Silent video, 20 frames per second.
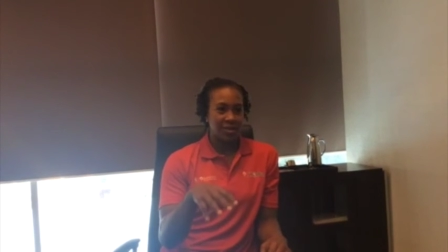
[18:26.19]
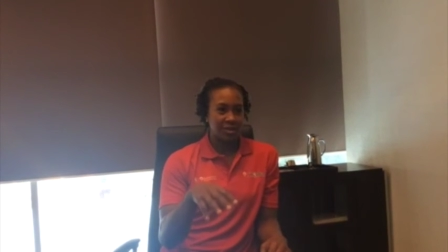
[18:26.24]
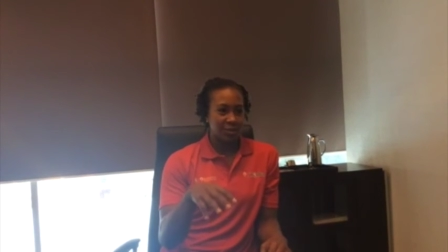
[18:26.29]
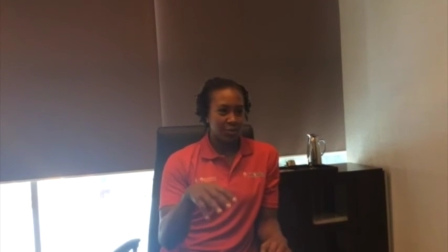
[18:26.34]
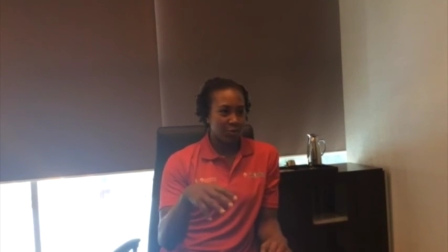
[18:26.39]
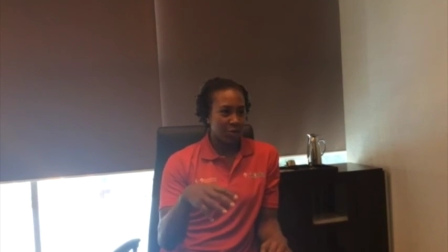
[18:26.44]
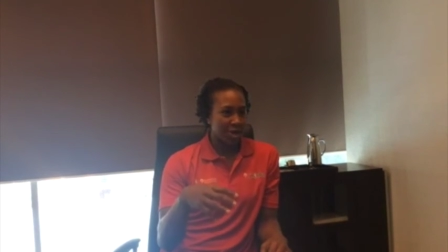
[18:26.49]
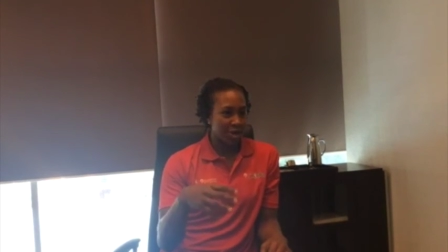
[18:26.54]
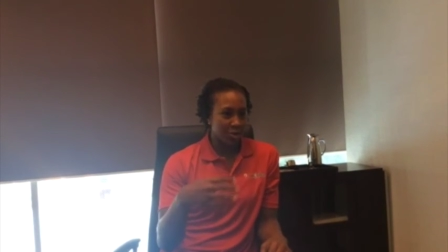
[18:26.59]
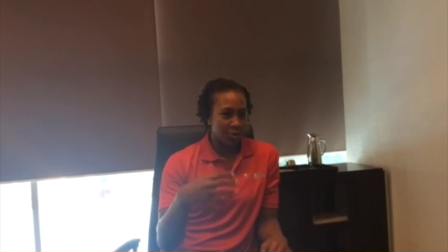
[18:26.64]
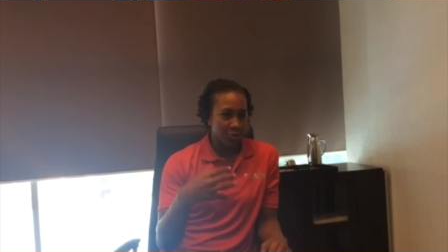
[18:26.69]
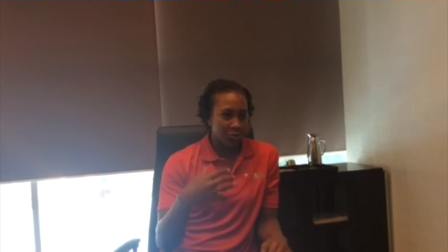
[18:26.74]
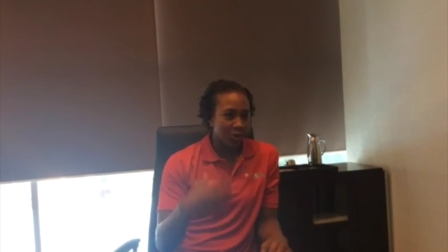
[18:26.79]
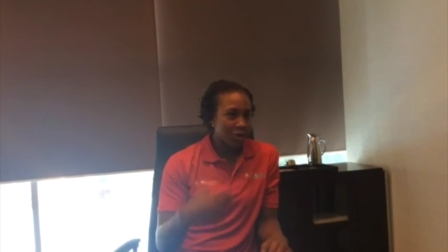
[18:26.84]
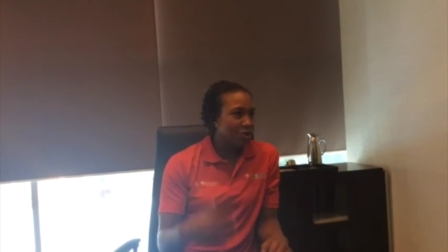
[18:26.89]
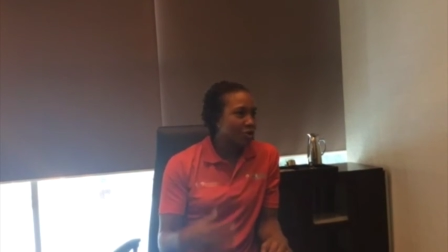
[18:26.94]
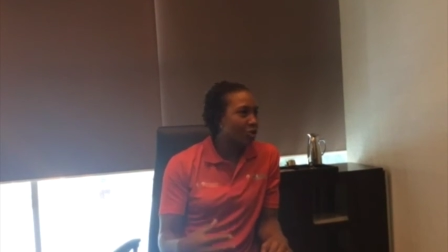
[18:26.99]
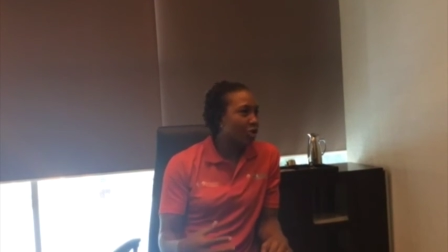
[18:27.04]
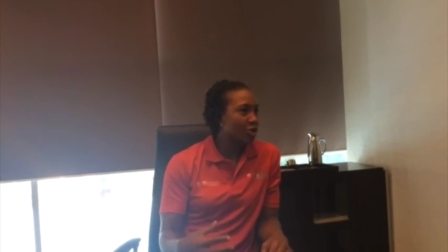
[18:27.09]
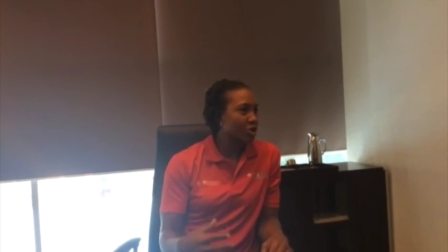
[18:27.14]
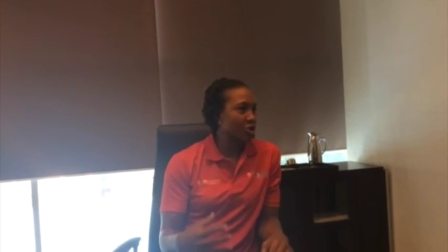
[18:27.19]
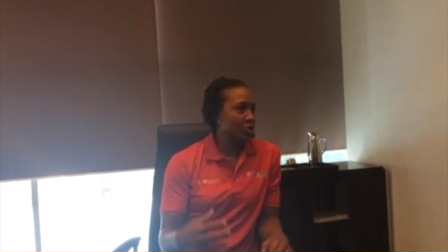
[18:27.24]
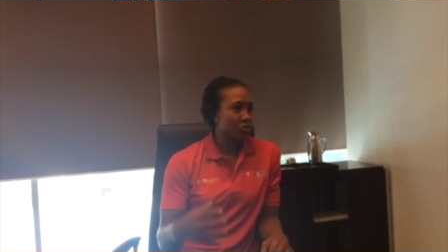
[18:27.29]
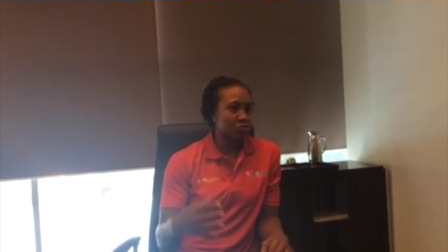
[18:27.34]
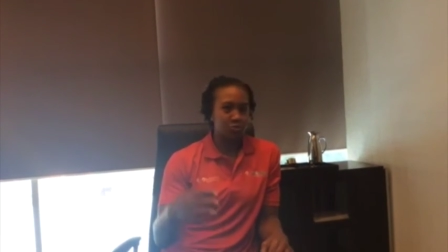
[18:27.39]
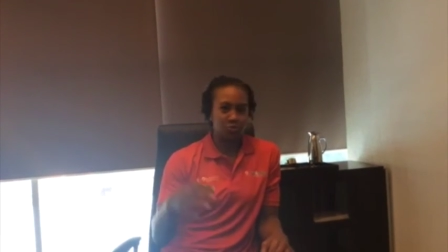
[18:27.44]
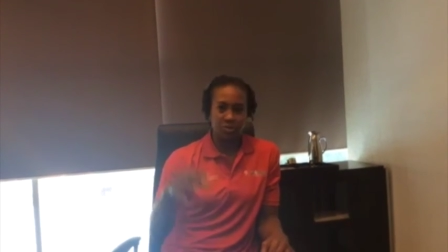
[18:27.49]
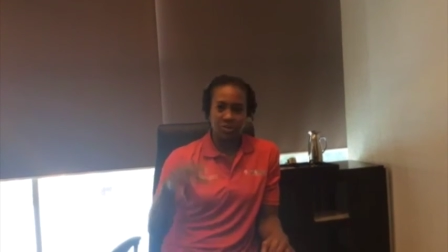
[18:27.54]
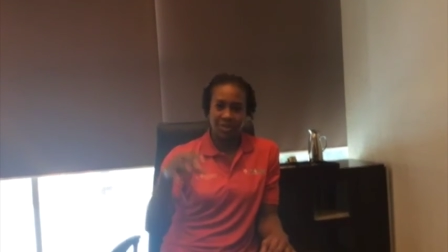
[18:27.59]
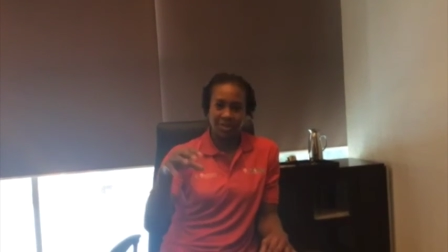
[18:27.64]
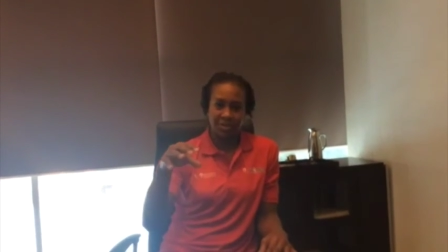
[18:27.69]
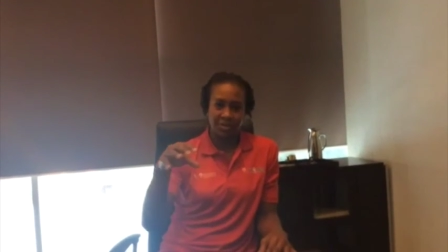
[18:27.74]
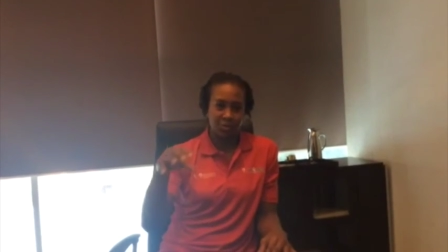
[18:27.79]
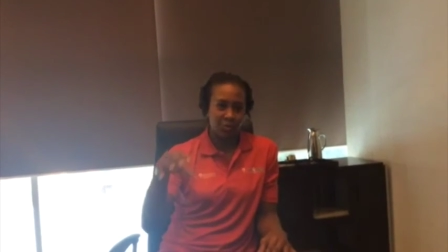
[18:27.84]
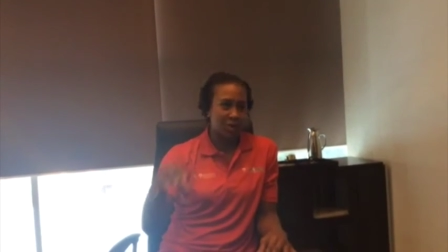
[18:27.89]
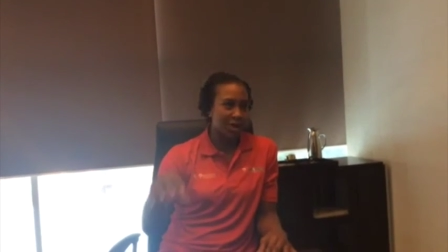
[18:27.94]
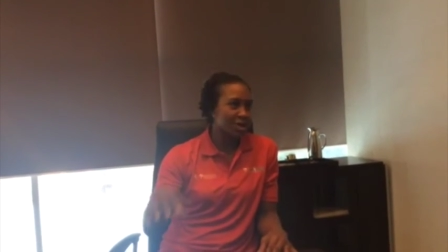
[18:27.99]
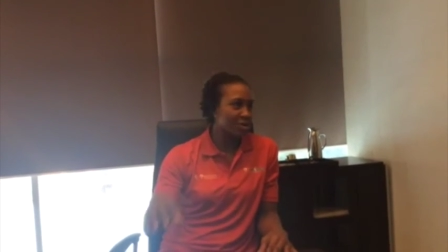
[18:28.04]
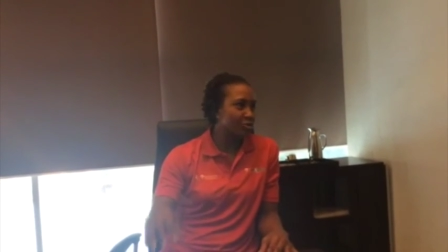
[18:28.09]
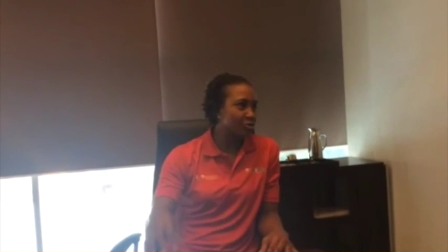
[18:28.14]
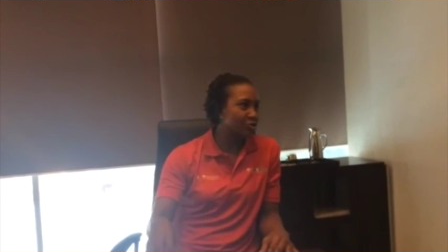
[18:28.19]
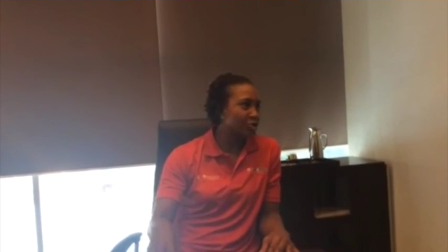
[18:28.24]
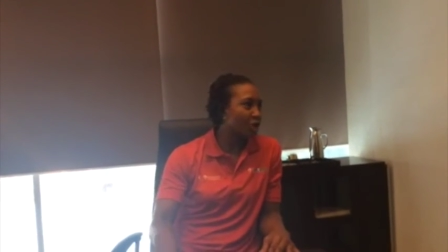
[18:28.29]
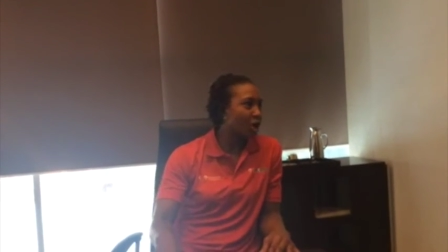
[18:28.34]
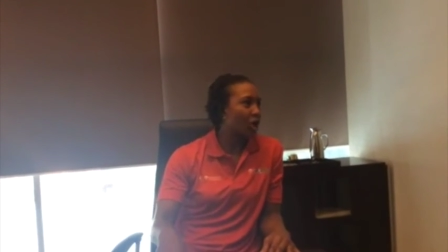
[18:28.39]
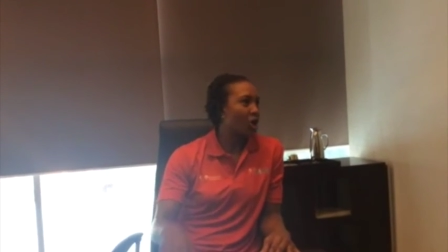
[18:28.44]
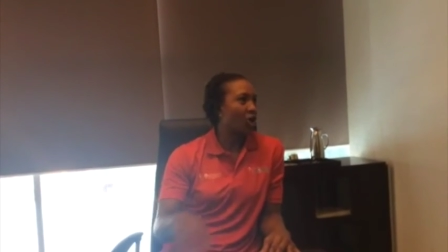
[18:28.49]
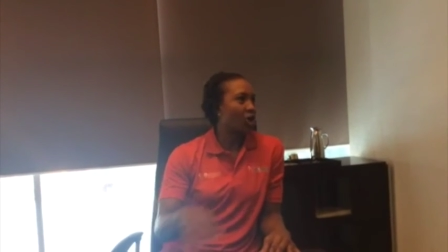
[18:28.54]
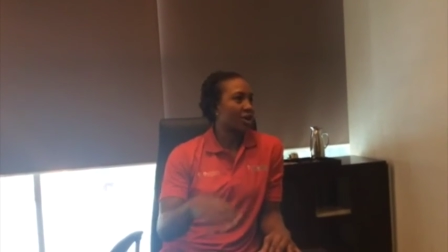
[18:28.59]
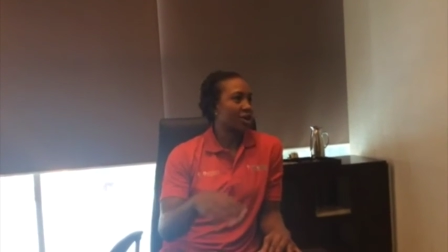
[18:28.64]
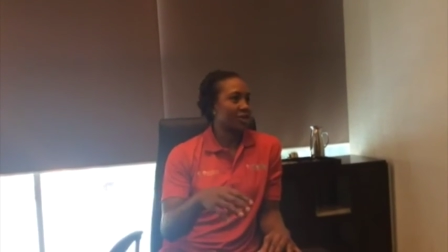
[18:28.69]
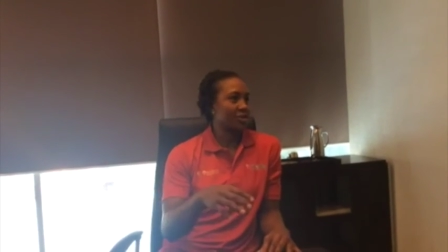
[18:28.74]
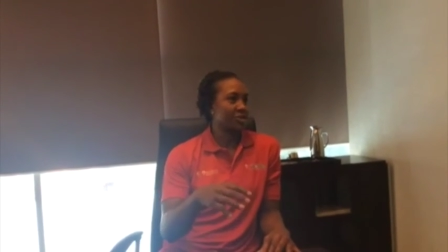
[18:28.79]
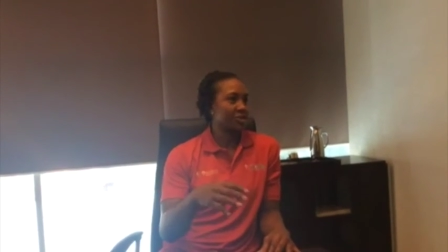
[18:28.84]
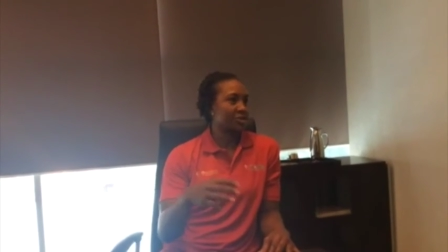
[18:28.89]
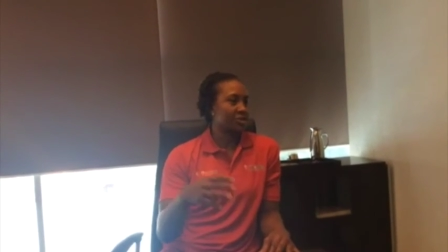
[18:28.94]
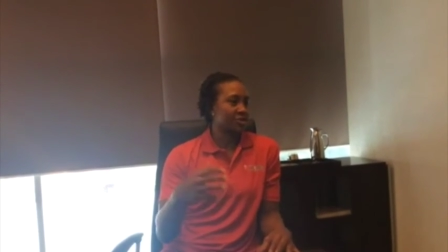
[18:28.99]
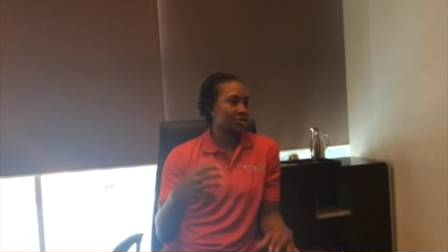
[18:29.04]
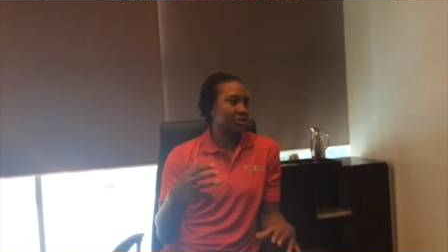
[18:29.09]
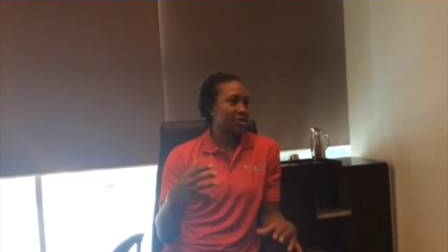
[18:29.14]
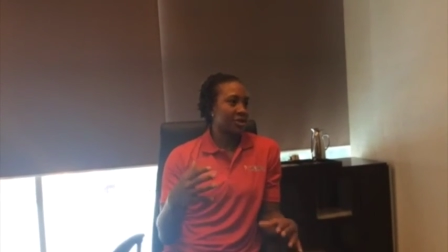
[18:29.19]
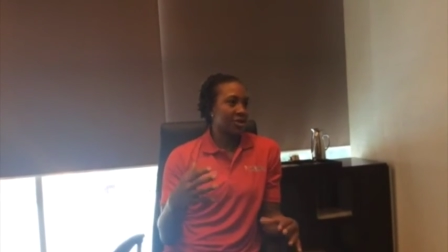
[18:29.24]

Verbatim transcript: the way you wear your clothes and the way you talk and just